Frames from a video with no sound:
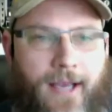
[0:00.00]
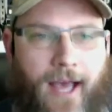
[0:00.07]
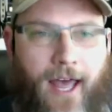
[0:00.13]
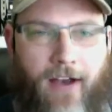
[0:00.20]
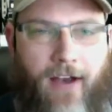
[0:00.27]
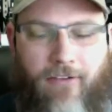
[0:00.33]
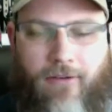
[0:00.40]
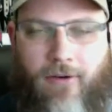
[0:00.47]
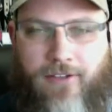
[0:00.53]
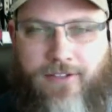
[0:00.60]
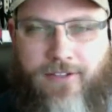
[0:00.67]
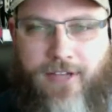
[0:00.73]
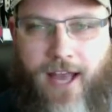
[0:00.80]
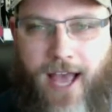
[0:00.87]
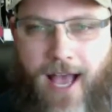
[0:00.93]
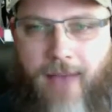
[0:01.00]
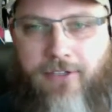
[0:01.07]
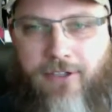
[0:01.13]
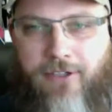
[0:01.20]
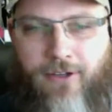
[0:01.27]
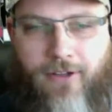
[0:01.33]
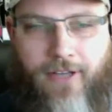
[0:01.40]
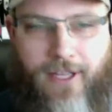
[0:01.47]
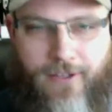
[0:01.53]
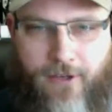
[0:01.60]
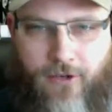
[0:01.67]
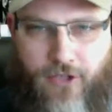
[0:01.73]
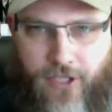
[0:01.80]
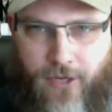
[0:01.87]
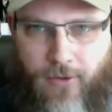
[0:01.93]
And everyone said, absolutely. And
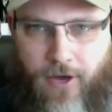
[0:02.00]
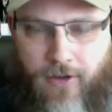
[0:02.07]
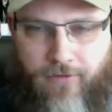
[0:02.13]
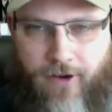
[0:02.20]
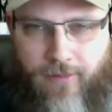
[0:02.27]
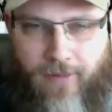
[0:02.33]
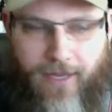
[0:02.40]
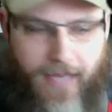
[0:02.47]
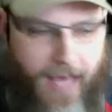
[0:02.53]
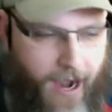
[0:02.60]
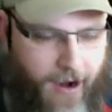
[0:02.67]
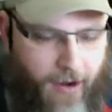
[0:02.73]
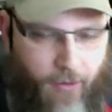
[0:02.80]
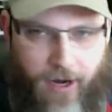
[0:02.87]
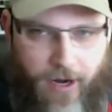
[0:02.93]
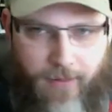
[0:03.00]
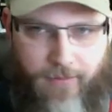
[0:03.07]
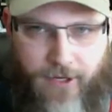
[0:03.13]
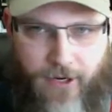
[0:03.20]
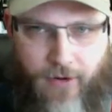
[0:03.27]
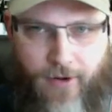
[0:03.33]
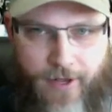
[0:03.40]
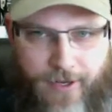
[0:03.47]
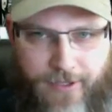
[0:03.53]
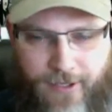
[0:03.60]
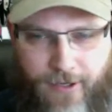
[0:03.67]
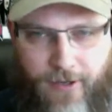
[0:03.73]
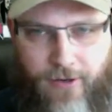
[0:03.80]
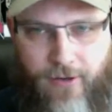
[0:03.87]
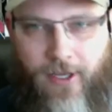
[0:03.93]
so she went from like, I don't know what I'm doing,
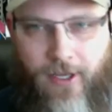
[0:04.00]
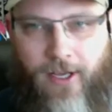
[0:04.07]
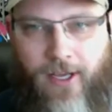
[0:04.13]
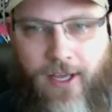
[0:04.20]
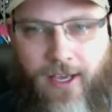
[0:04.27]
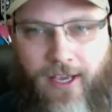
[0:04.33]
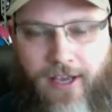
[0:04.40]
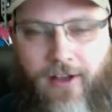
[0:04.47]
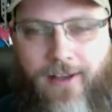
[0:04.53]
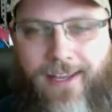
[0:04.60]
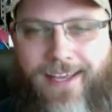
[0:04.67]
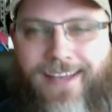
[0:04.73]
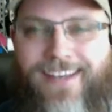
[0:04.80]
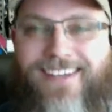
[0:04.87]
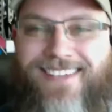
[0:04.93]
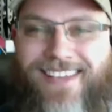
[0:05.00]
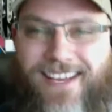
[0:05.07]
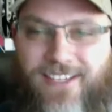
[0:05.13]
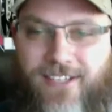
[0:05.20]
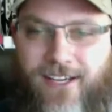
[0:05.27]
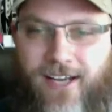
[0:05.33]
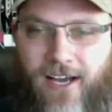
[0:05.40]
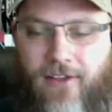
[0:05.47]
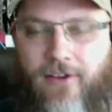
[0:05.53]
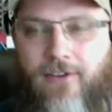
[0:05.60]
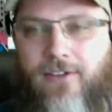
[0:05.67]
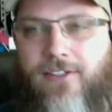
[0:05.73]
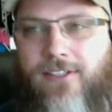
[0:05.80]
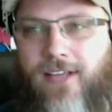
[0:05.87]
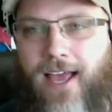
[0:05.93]
to killing it, teaching
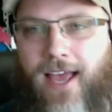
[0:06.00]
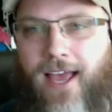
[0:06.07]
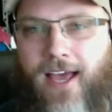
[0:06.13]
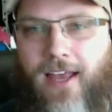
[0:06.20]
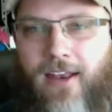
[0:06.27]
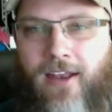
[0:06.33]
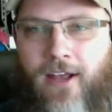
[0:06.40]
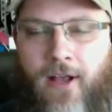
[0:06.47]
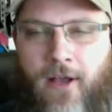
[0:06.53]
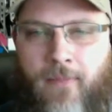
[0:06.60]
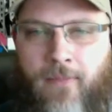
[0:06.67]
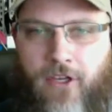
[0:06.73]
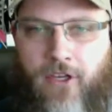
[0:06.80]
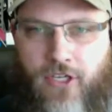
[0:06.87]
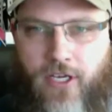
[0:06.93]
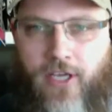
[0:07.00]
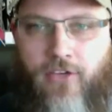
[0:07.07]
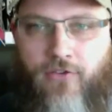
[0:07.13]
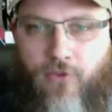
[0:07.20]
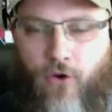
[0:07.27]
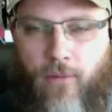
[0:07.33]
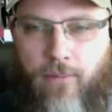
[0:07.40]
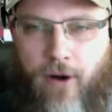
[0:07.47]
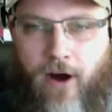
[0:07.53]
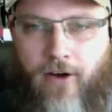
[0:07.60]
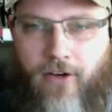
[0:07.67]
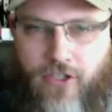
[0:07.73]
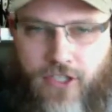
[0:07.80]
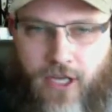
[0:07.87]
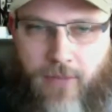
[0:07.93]
others. And she has formed
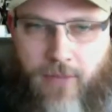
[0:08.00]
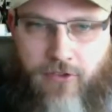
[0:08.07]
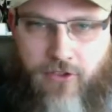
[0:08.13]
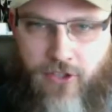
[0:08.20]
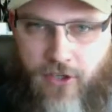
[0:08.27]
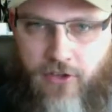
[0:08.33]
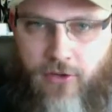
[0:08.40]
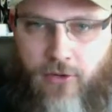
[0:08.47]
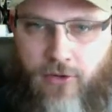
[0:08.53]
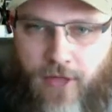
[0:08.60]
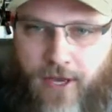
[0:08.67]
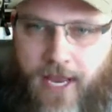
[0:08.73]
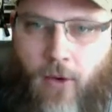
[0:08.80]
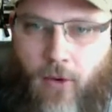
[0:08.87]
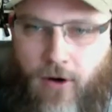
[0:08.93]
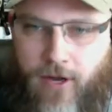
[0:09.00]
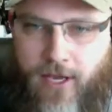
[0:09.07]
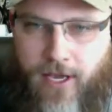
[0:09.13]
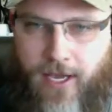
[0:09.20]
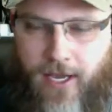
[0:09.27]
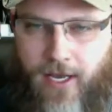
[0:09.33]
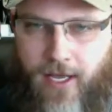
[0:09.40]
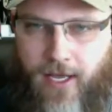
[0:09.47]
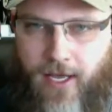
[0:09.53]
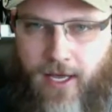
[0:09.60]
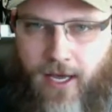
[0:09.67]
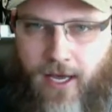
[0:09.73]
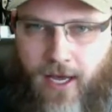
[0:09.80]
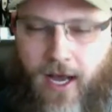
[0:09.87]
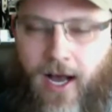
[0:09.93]
partnerships just through the networking
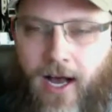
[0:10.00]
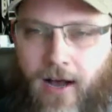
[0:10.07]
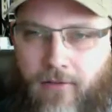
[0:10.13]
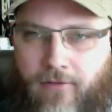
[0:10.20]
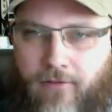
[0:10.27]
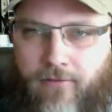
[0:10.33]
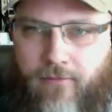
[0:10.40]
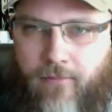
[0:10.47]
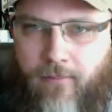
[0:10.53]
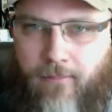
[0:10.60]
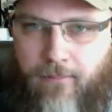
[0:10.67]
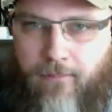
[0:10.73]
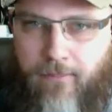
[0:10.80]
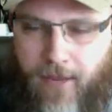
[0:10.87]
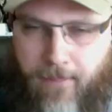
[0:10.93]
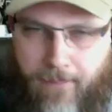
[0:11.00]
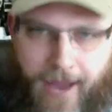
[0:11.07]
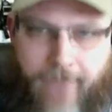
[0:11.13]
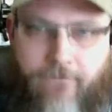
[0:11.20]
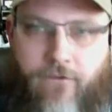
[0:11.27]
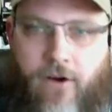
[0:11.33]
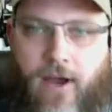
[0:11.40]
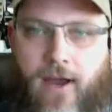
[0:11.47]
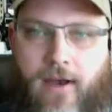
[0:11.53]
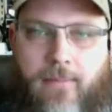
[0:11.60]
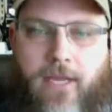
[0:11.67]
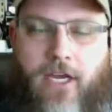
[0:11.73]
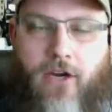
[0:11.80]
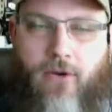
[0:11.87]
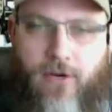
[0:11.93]
of being my friend and
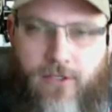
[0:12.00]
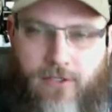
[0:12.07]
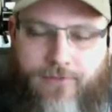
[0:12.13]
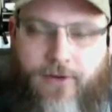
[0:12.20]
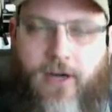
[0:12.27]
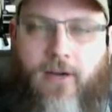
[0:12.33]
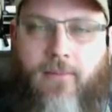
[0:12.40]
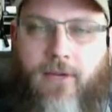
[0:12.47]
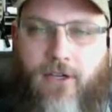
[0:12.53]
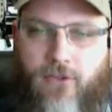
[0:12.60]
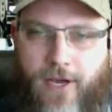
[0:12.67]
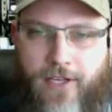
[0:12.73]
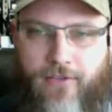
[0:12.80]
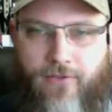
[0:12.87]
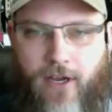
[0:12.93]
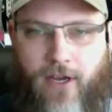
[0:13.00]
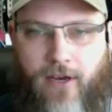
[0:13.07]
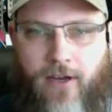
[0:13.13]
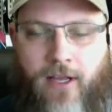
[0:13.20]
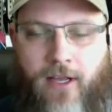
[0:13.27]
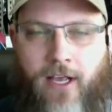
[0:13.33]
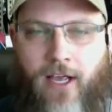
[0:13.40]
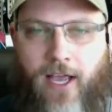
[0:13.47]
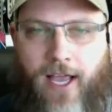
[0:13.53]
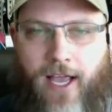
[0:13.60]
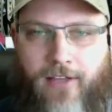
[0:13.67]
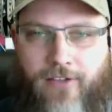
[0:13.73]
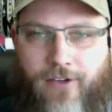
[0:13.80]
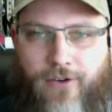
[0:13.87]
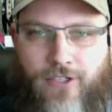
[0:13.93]
being Chris's friend and being Dwayne's friend.
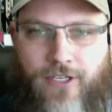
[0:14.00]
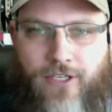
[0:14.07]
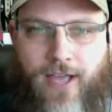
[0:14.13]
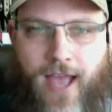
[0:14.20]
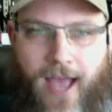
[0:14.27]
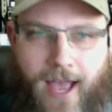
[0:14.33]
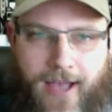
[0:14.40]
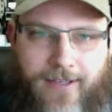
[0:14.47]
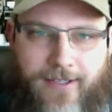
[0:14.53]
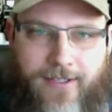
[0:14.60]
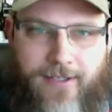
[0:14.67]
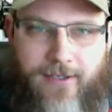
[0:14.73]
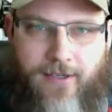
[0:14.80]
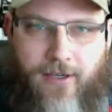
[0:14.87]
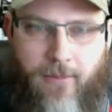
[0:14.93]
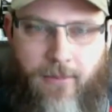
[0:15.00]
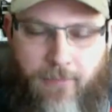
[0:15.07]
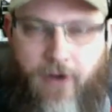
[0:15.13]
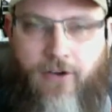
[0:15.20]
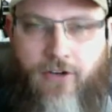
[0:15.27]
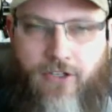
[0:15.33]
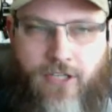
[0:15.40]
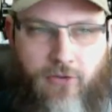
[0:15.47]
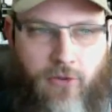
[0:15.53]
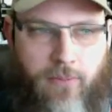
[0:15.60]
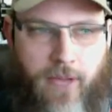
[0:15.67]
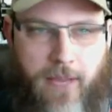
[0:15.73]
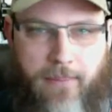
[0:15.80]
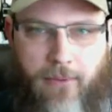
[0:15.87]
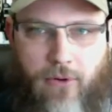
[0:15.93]
And so she has partnerships with
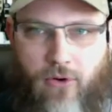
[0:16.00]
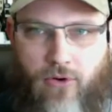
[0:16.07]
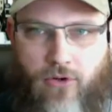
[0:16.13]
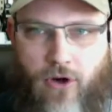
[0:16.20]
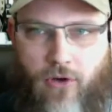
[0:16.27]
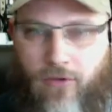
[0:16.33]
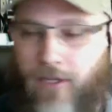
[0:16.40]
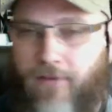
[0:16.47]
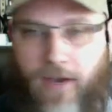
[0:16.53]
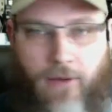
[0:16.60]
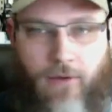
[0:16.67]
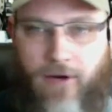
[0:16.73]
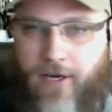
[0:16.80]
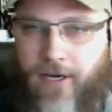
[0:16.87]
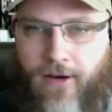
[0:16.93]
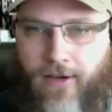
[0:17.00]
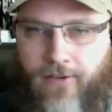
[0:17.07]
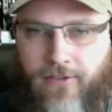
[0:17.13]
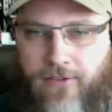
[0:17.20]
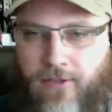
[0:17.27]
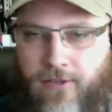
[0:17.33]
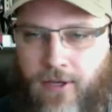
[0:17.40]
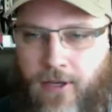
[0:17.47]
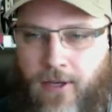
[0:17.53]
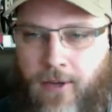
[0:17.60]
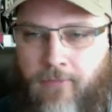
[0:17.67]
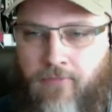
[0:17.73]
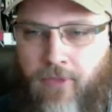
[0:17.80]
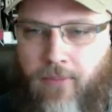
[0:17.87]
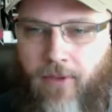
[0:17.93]
people who don't live anywhere near us,
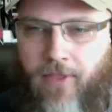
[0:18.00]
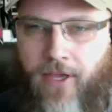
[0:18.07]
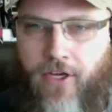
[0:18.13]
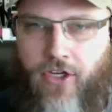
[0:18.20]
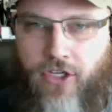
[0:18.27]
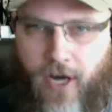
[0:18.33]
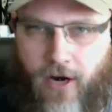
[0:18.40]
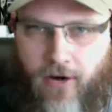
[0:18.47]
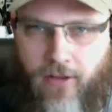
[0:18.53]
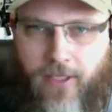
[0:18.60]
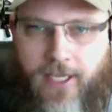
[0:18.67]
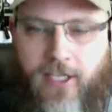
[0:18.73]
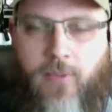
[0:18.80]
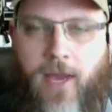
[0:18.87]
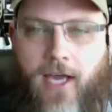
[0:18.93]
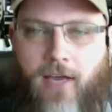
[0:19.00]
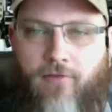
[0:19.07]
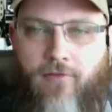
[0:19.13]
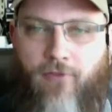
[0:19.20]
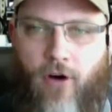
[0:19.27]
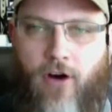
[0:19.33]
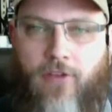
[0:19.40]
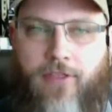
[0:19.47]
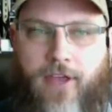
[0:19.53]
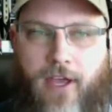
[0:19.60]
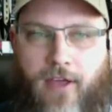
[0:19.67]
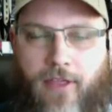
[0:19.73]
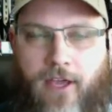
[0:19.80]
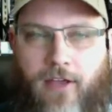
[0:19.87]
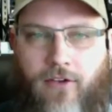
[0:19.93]
but they share leads back and forth.
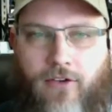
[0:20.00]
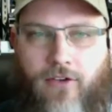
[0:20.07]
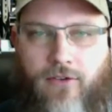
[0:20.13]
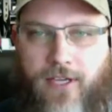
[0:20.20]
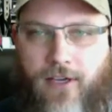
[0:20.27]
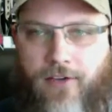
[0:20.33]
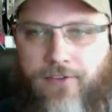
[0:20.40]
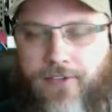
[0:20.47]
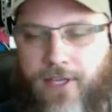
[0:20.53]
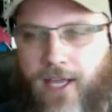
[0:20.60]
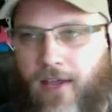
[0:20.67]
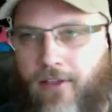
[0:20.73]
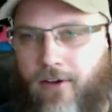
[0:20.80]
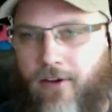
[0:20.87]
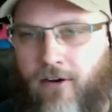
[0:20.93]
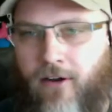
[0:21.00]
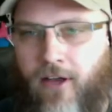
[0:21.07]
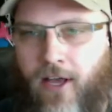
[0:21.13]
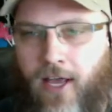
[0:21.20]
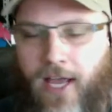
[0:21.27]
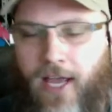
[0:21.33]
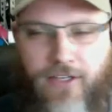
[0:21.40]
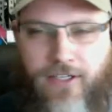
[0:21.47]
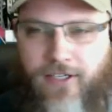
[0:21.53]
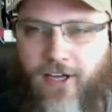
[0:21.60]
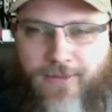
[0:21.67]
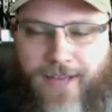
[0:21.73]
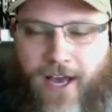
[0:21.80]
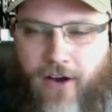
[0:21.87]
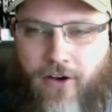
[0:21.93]
They do deals together. And she
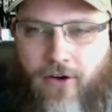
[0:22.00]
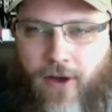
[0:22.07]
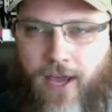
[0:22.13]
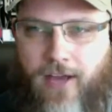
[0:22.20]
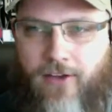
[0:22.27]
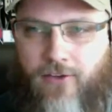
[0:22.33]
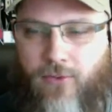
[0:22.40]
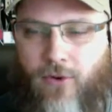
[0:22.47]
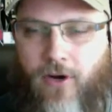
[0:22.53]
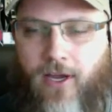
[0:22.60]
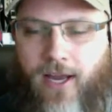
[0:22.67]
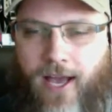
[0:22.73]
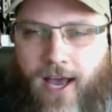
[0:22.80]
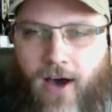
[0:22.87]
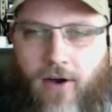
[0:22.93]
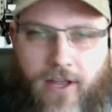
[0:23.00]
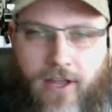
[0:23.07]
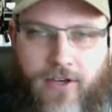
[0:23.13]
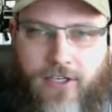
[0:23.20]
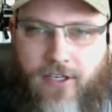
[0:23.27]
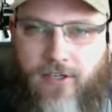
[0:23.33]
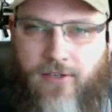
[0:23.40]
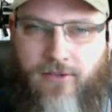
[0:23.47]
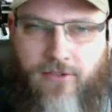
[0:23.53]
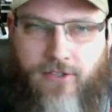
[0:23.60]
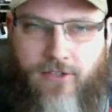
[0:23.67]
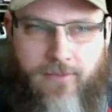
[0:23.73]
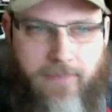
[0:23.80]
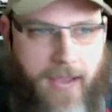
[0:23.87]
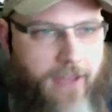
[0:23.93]
tells me how great it's working out. And she's
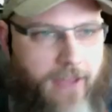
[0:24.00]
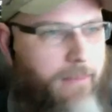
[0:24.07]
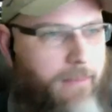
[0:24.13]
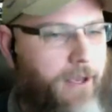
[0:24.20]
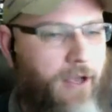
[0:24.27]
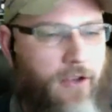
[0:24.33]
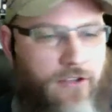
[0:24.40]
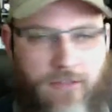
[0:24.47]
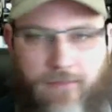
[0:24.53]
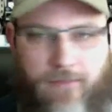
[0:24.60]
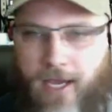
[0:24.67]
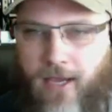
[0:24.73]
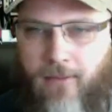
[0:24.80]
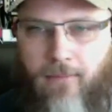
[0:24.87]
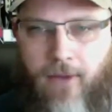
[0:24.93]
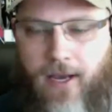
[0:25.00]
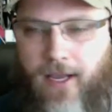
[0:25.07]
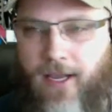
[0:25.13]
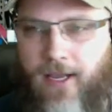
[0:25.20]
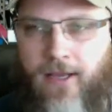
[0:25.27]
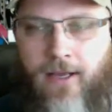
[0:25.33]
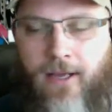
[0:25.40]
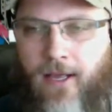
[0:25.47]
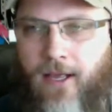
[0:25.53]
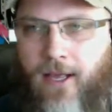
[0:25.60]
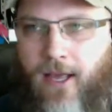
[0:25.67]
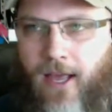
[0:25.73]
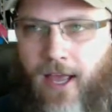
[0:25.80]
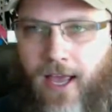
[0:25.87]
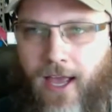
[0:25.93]
paying the bill. She's making money.
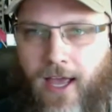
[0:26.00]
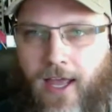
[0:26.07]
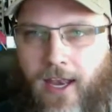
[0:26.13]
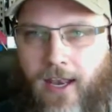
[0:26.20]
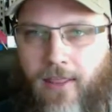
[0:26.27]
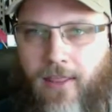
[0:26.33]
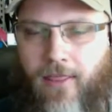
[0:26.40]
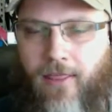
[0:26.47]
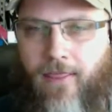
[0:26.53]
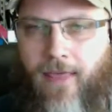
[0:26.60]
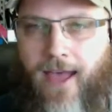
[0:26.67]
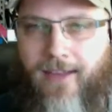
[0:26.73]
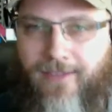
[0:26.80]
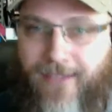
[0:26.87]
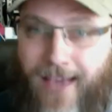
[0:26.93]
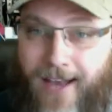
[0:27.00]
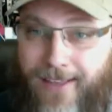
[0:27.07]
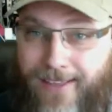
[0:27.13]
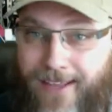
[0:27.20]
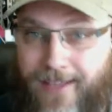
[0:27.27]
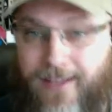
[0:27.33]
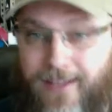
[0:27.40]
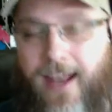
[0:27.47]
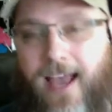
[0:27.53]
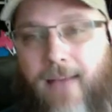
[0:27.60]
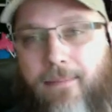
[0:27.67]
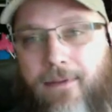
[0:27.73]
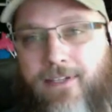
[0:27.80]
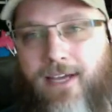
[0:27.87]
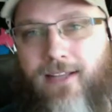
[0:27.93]
And that's the kind of thing that
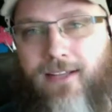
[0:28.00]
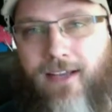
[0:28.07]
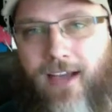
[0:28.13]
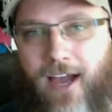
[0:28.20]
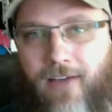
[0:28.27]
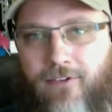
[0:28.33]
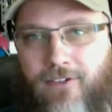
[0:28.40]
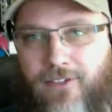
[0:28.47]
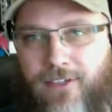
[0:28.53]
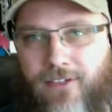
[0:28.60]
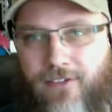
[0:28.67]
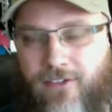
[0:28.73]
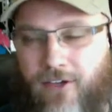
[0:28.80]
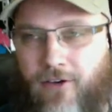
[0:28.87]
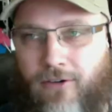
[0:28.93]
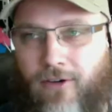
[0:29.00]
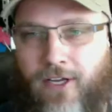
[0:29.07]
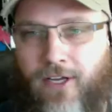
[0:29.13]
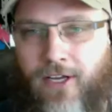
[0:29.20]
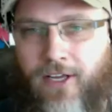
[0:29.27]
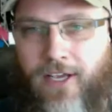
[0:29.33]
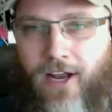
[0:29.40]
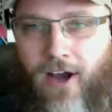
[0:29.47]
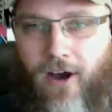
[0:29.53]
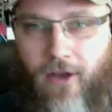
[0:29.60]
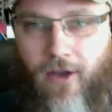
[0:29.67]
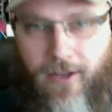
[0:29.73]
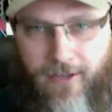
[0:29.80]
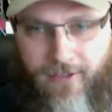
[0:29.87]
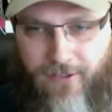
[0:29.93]
happens at the conferences too. You know,
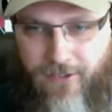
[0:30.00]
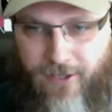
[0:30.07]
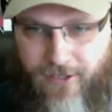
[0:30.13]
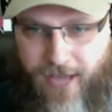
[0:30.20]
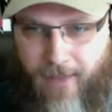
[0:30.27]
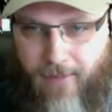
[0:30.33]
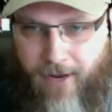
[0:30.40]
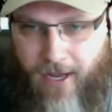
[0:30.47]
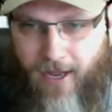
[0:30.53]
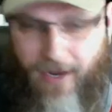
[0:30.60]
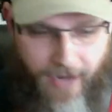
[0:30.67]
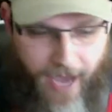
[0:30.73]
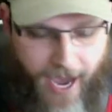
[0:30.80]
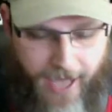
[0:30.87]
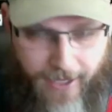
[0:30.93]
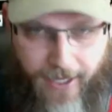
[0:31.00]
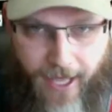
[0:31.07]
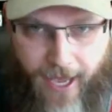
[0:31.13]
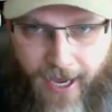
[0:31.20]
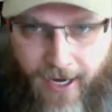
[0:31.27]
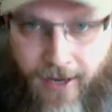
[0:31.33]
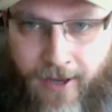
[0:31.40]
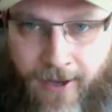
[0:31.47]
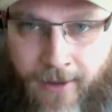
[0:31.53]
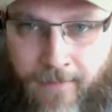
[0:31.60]
it doesn't just happen online.